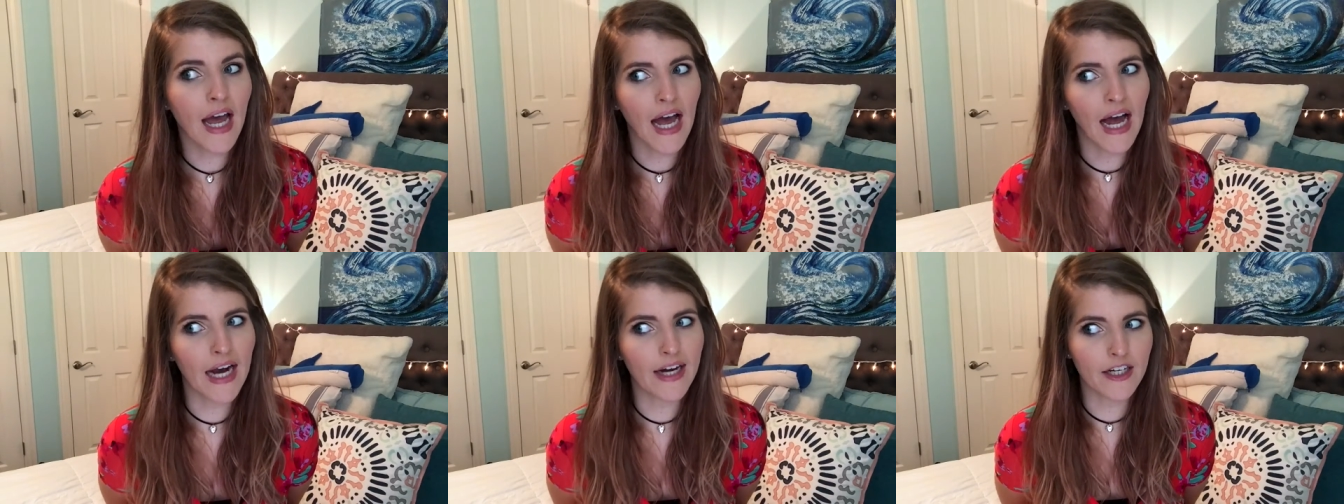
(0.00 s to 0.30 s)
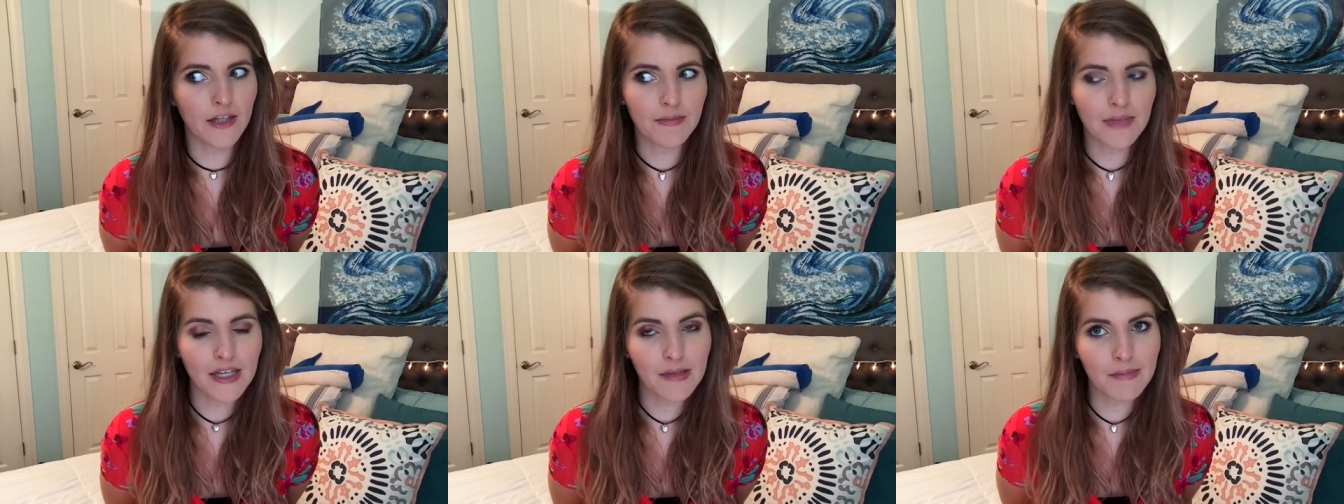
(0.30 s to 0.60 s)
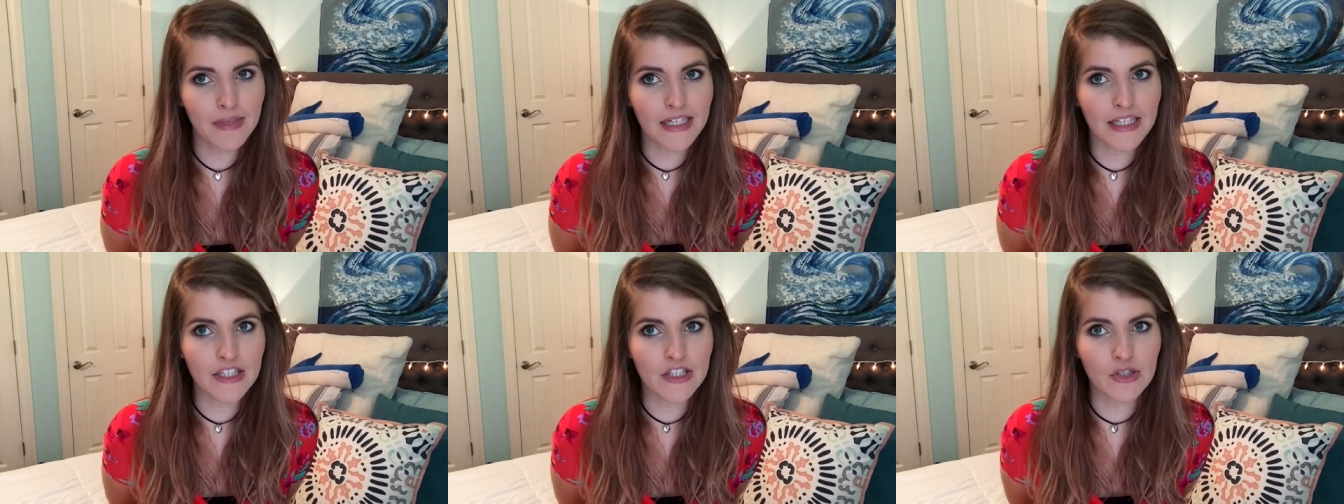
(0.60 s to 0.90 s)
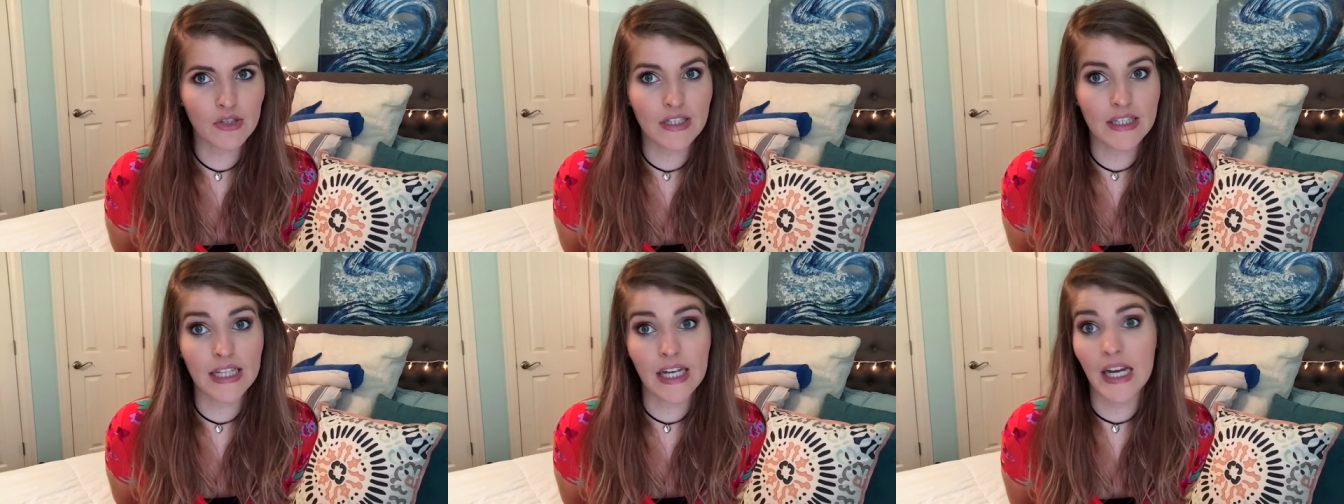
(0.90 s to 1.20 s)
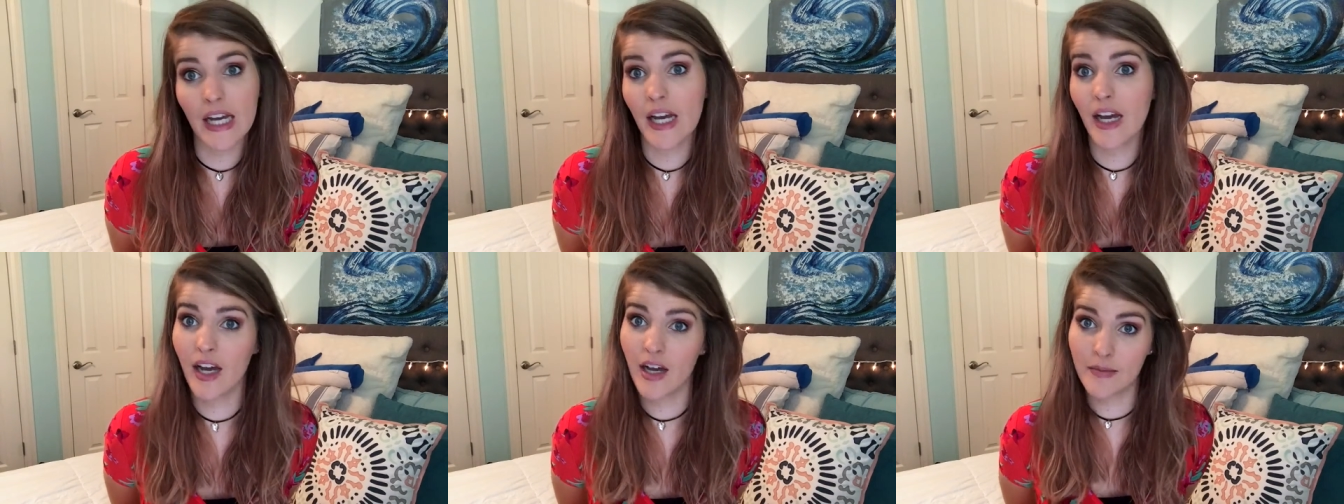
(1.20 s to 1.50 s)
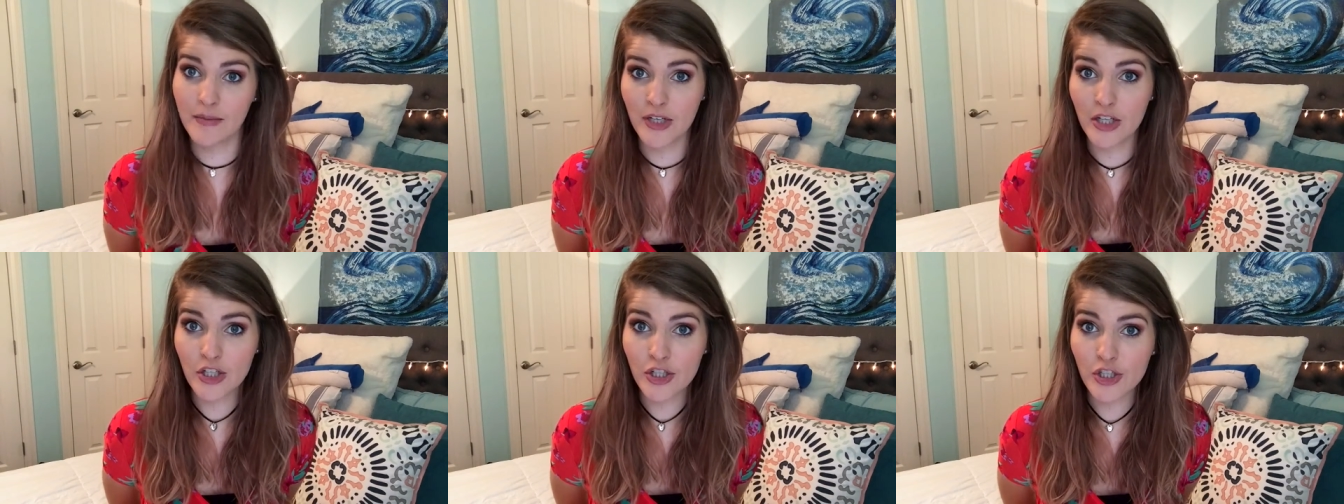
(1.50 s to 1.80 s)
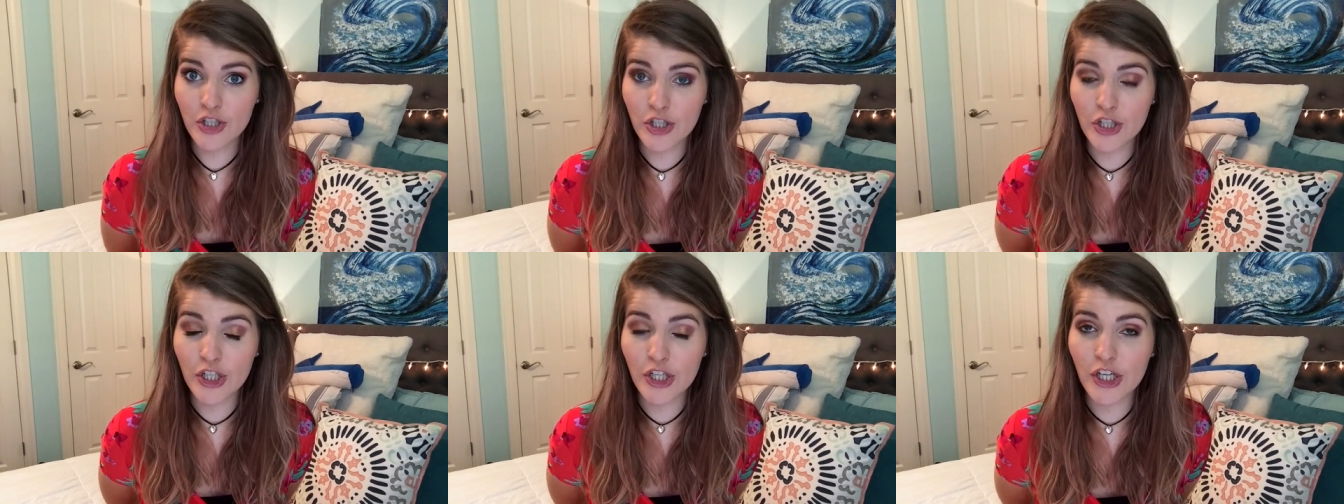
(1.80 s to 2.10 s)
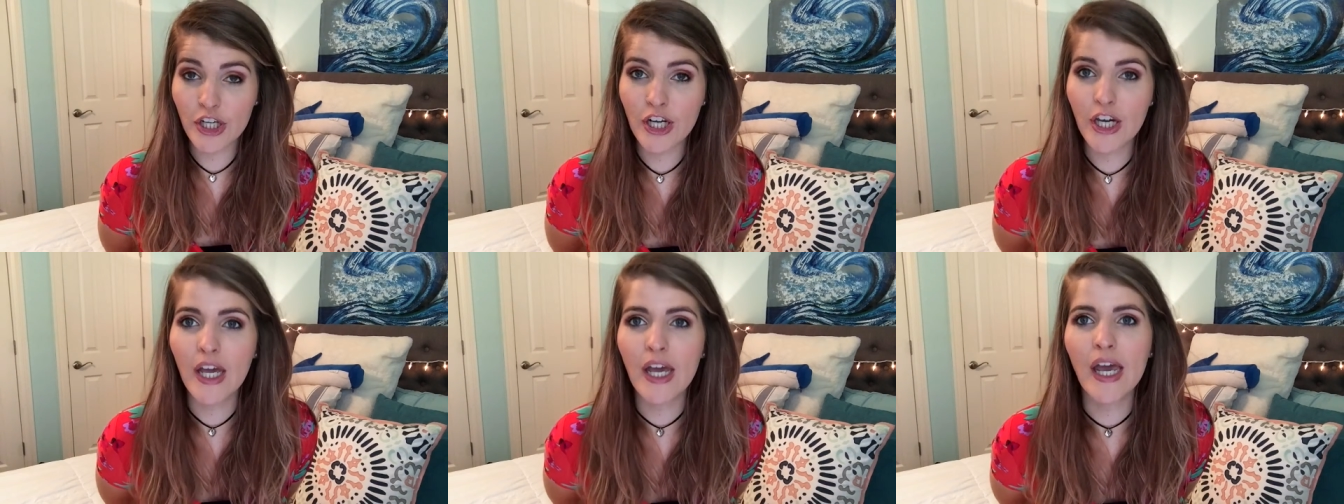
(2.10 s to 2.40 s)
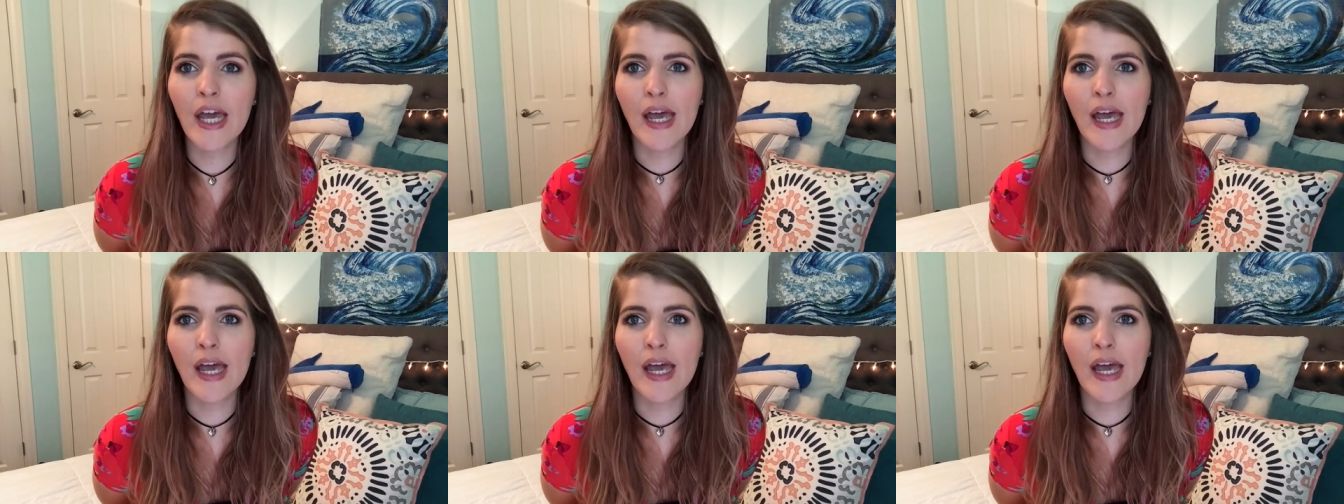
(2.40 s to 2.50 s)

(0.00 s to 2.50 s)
how do you make money doing that? I'm not sure.